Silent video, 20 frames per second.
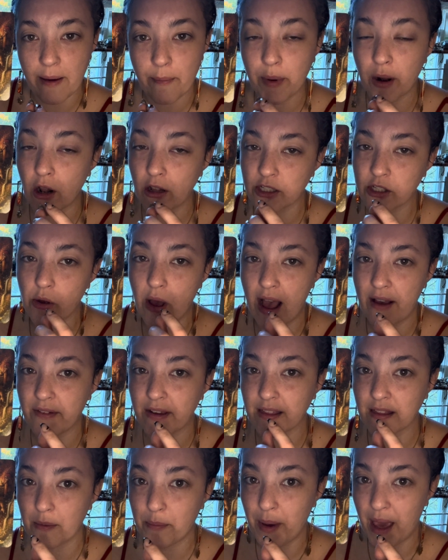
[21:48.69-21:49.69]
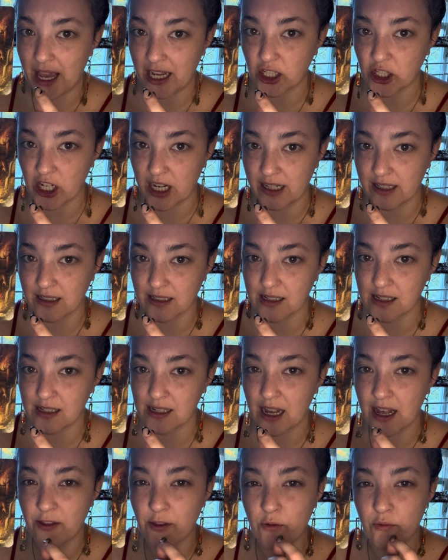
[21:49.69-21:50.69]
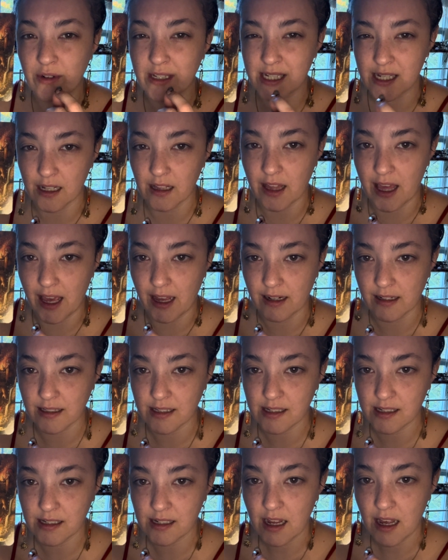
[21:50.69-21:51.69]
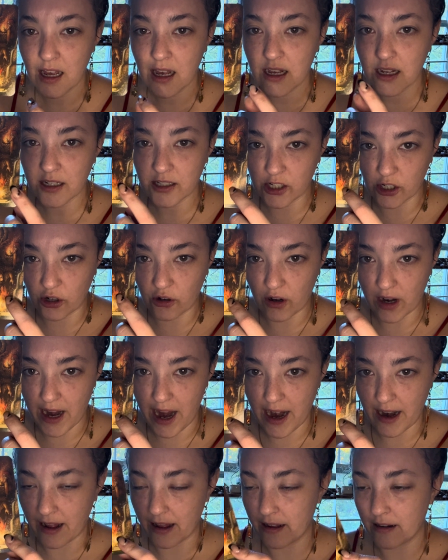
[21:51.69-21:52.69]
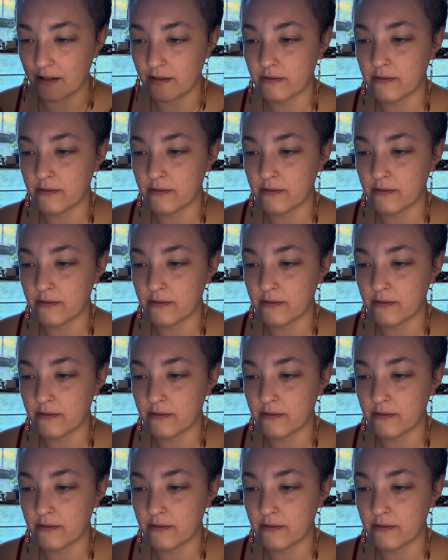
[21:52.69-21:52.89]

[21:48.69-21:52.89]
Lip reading: But also having the patience and the resilience to create it.